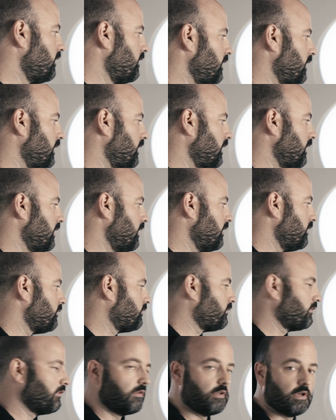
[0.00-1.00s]
it
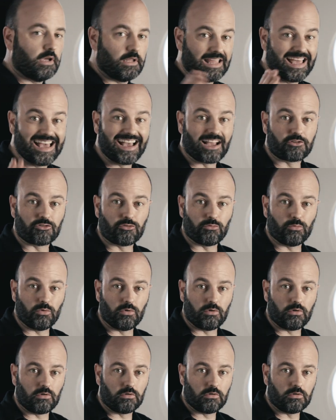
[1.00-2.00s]
is an
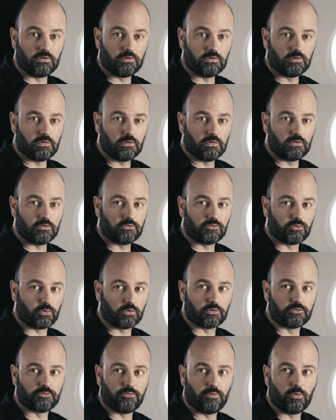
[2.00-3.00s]
actual
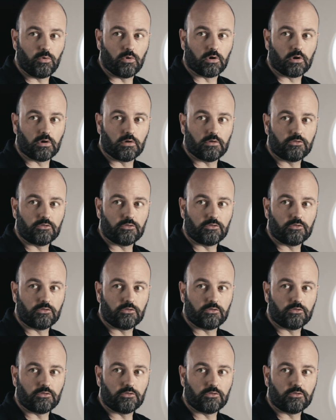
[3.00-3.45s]
source 4,